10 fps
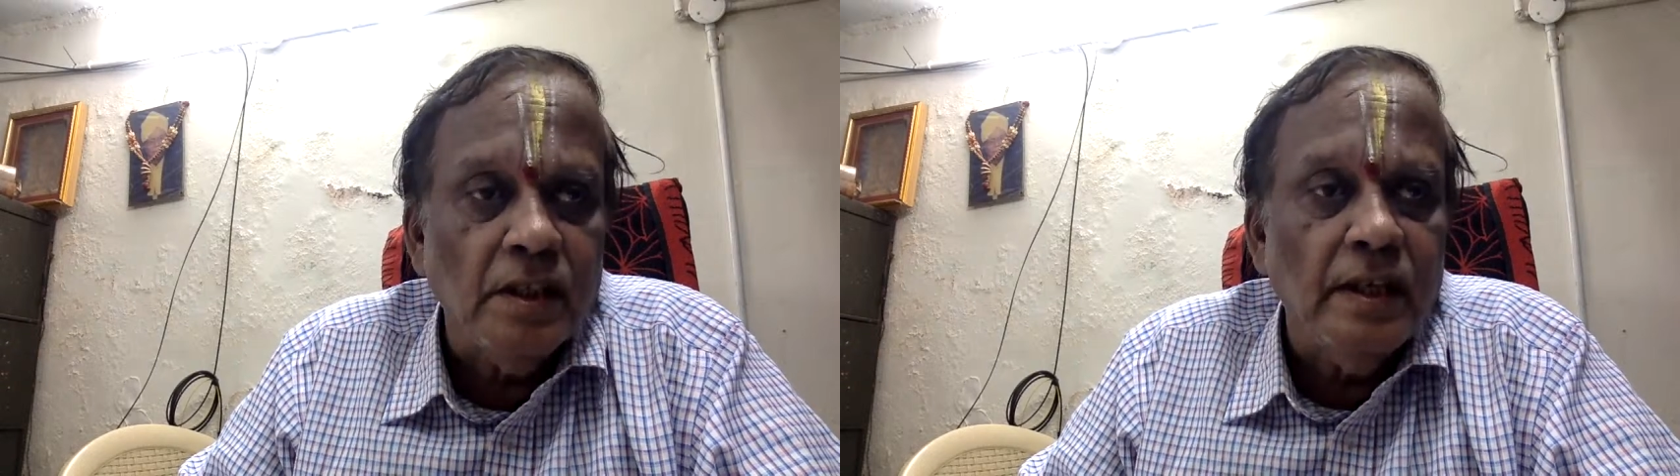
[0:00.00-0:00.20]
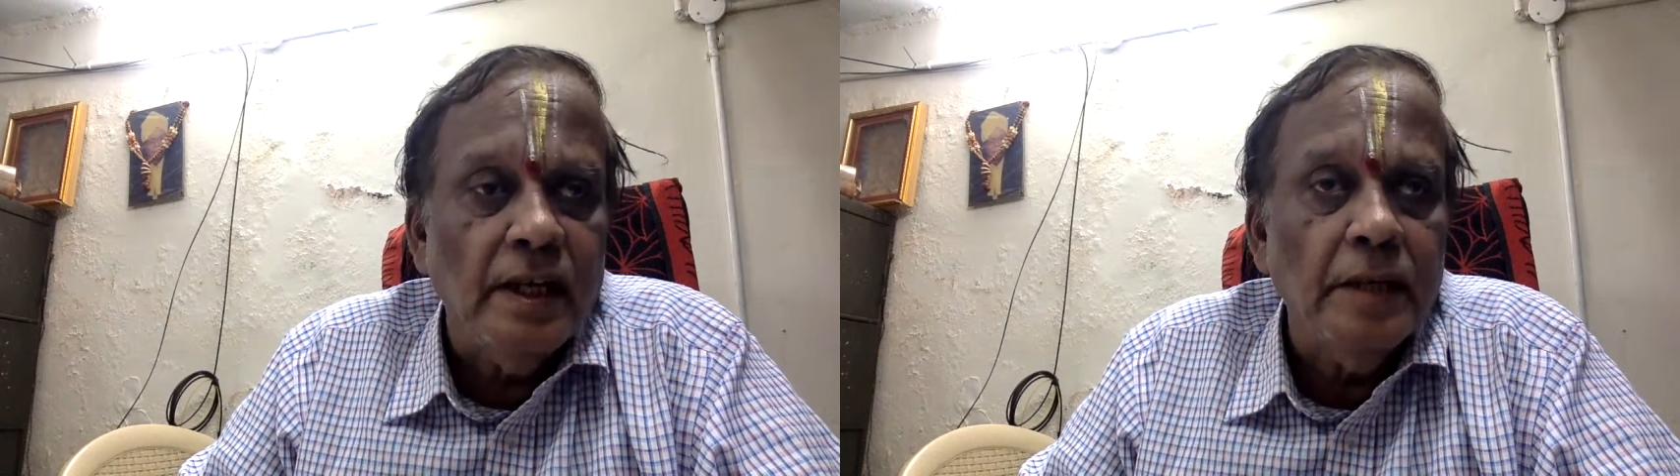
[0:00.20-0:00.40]

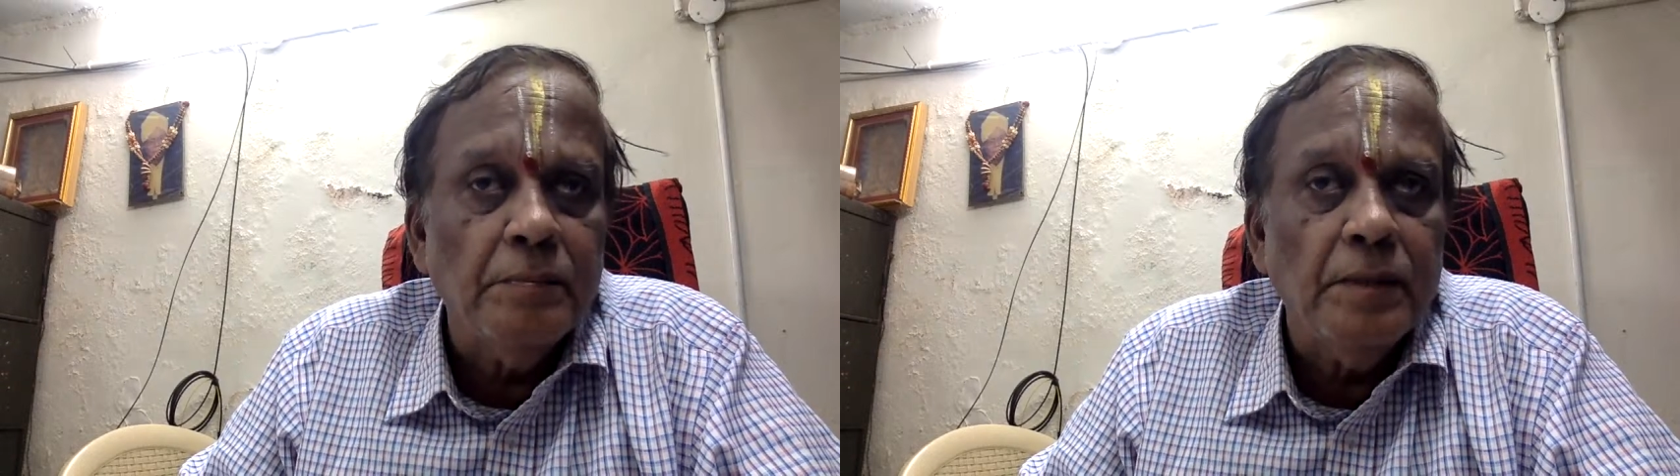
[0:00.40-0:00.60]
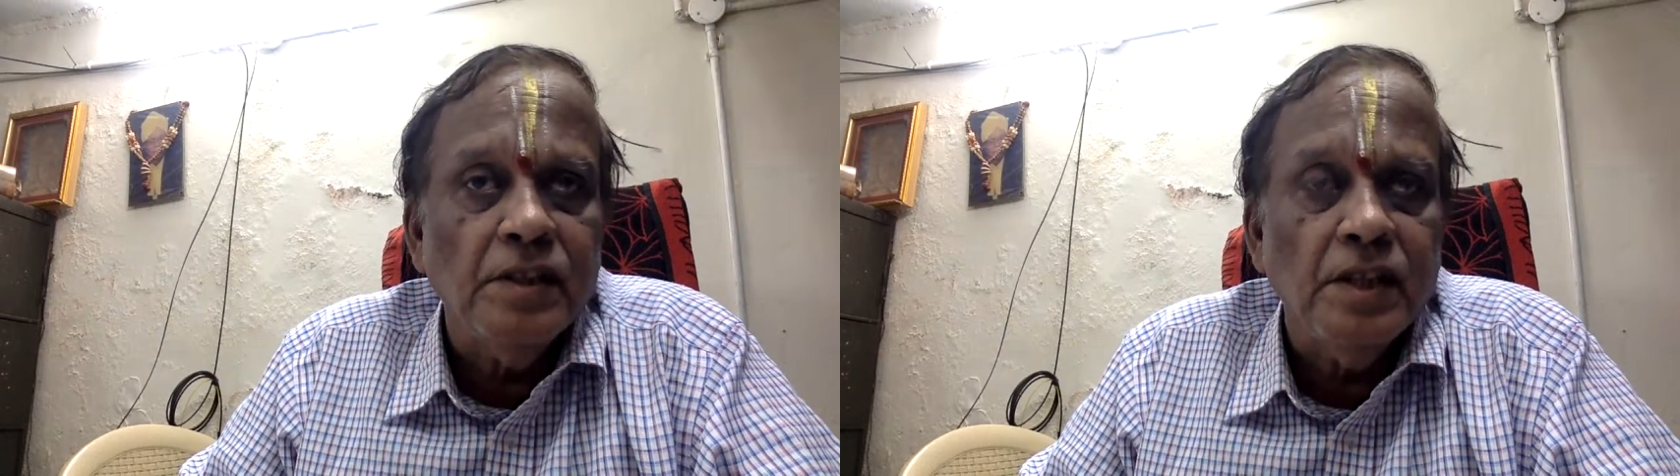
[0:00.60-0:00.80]
In hire
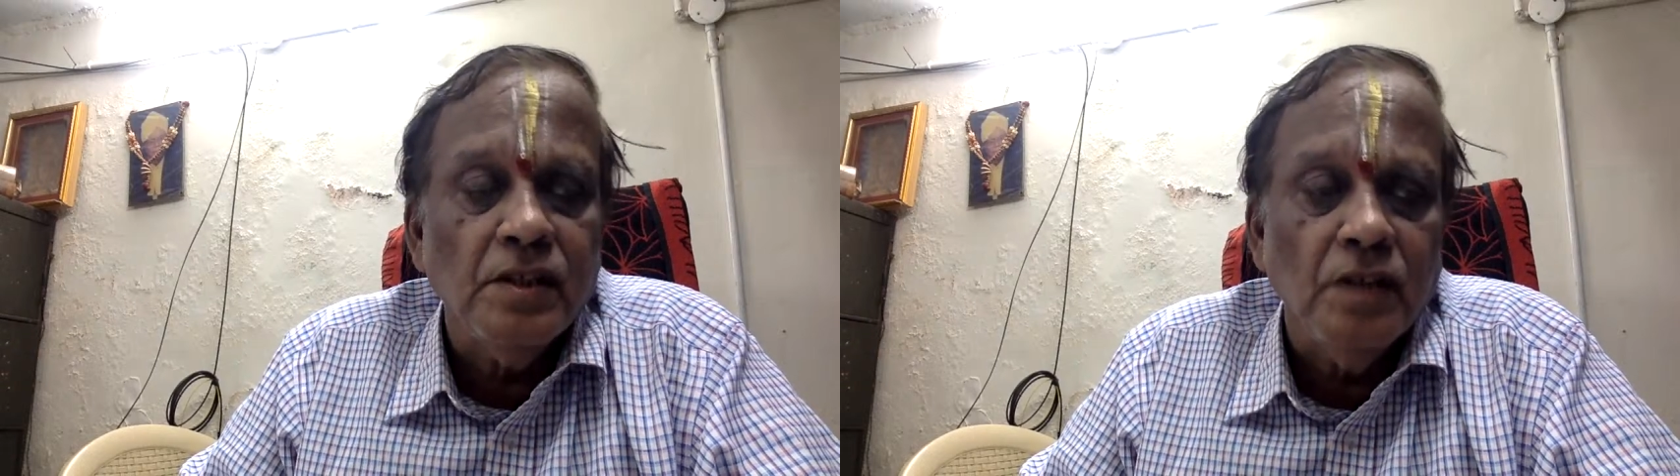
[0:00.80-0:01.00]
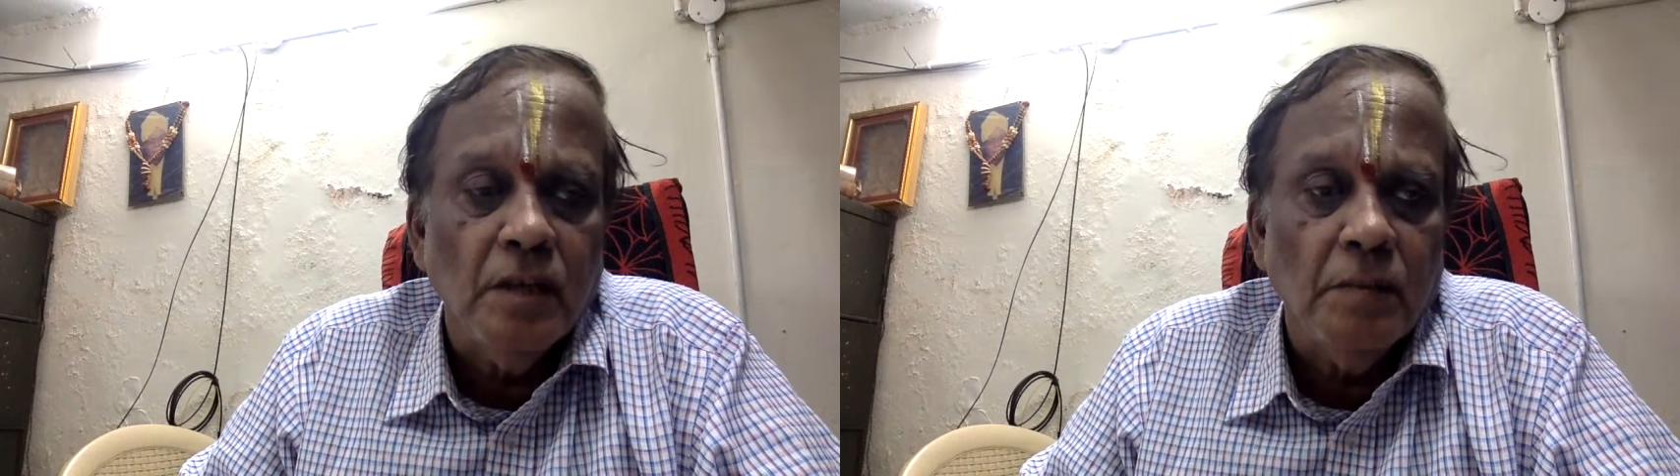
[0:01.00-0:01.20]
purchase,
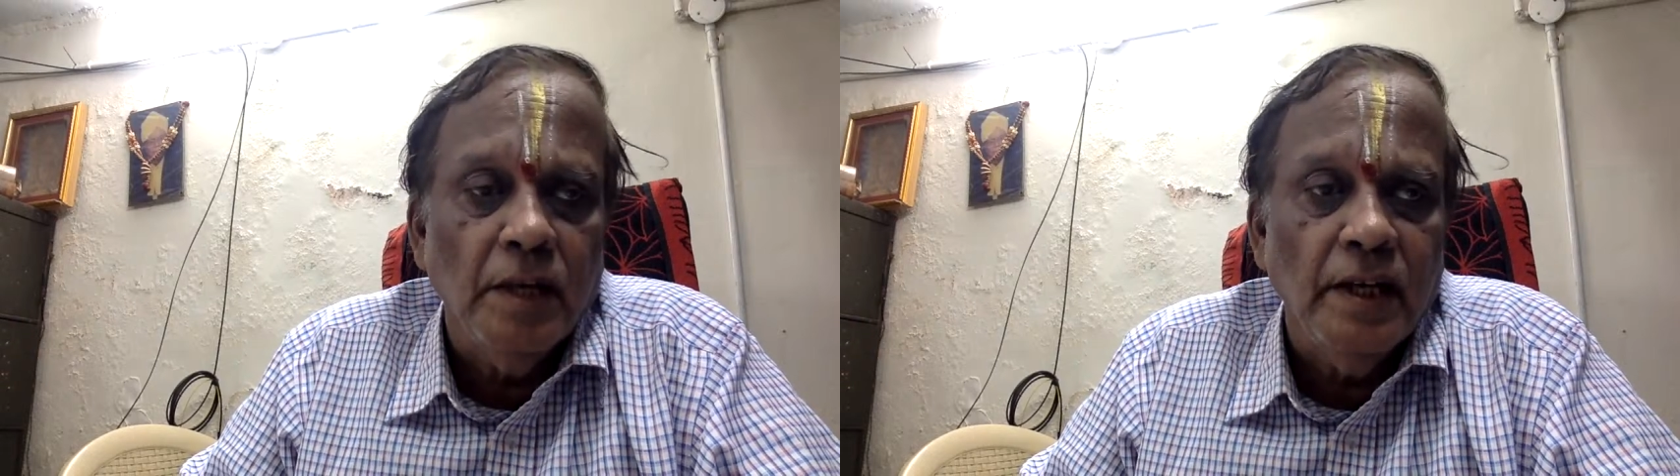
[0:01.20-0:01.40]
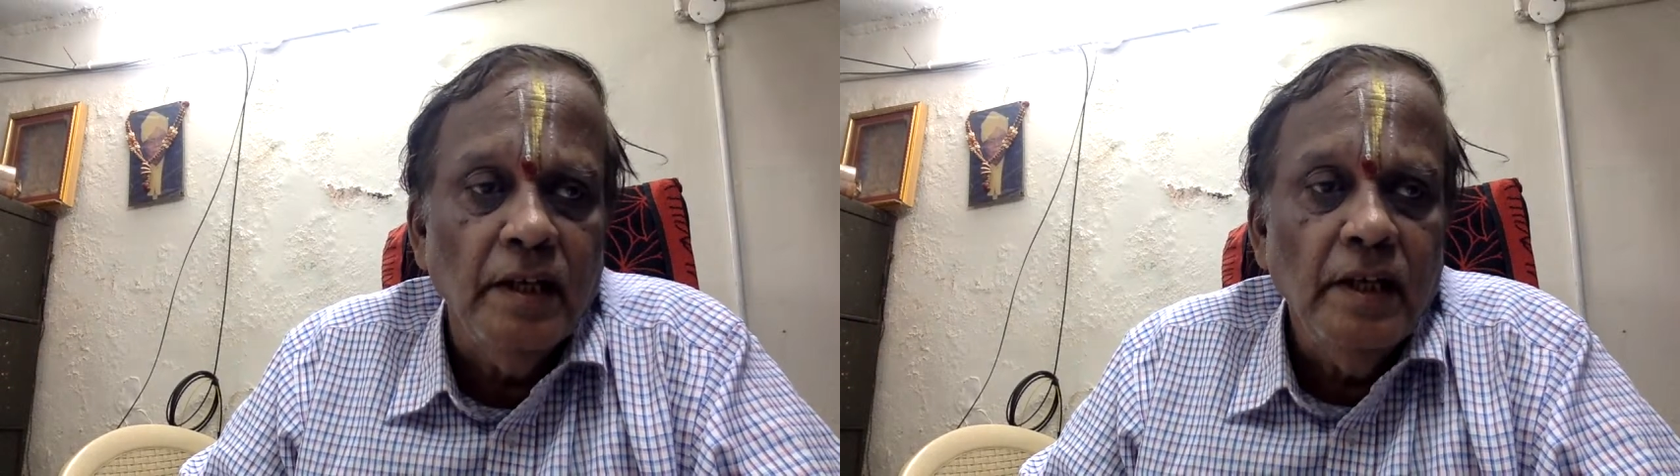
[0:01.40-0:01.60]

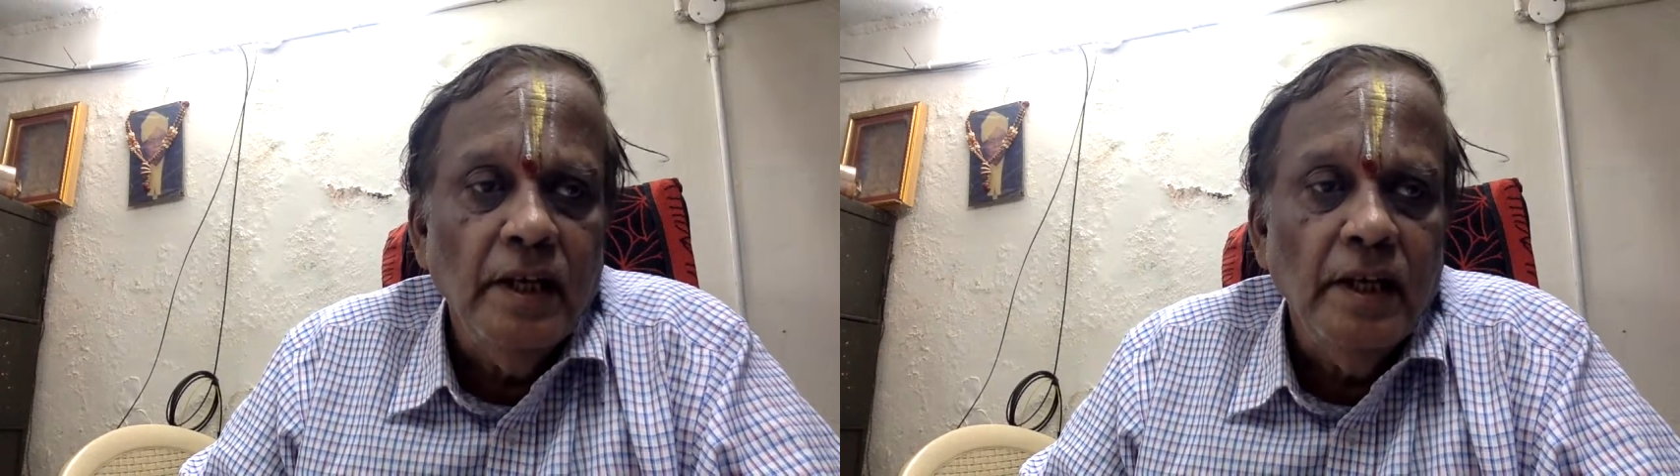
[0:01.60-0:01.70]
normally